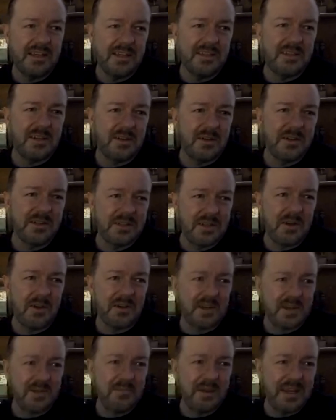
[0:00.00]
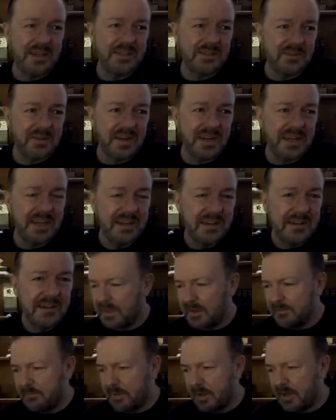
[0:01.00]
do a documentary.
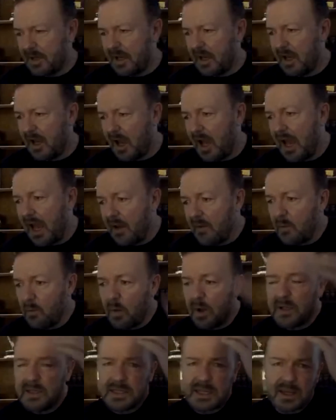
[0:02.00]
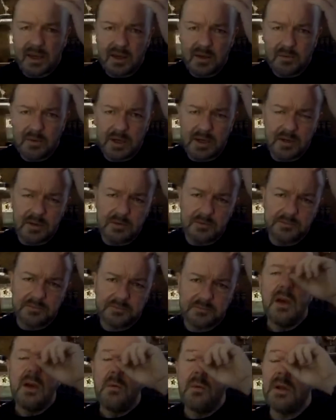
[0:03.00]
But I have one day I will.
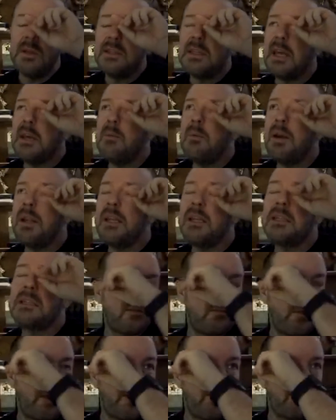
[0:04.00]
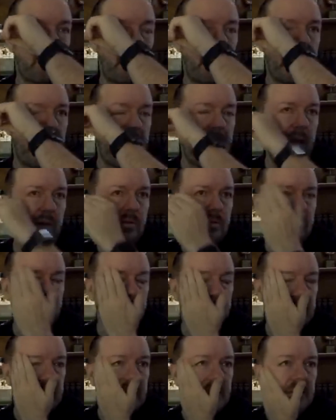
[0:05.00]
One day when my
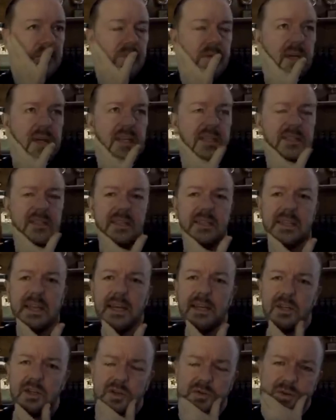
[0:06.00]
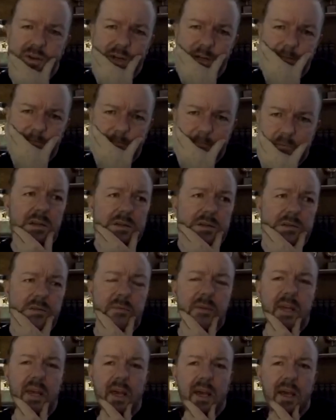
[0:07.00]
house is the sanctuary.
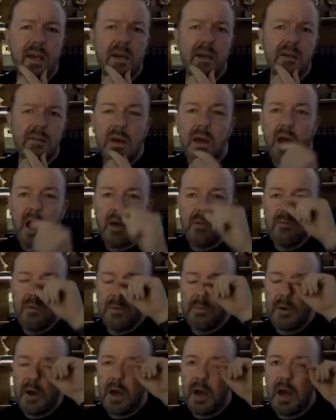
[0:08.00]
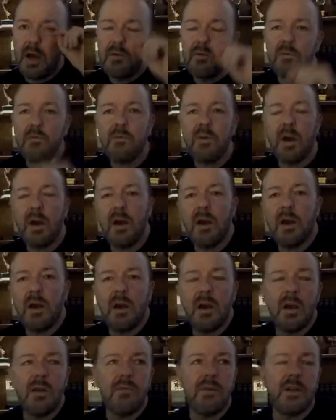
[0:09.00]
Yeah, I
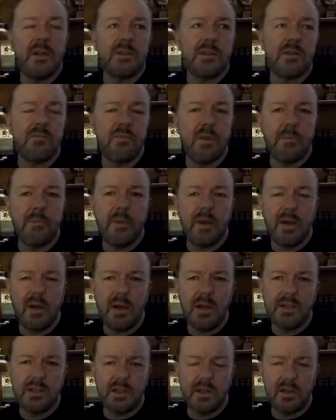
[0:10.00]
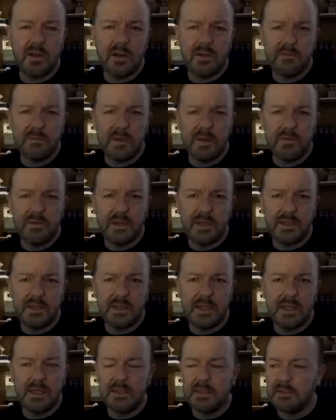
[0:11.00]
realise I rub my eyes a lot on these
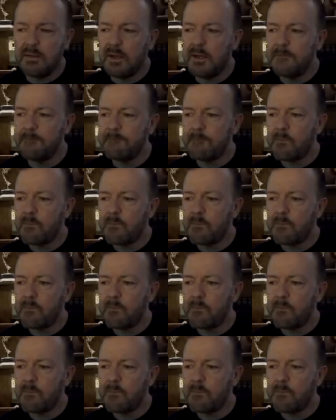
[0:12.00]
things, right?